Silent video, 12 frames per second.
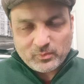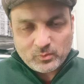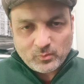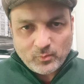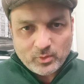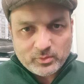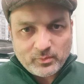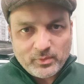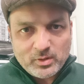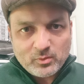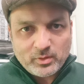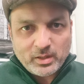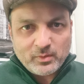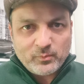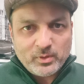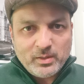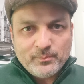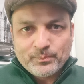So watch the video
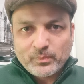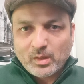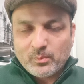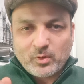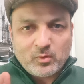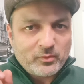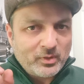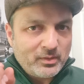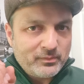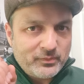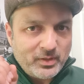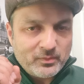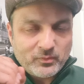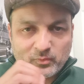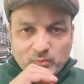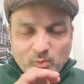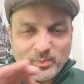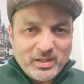carefully because I've done
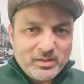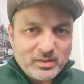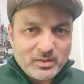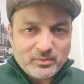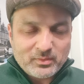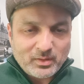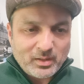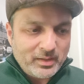so many things.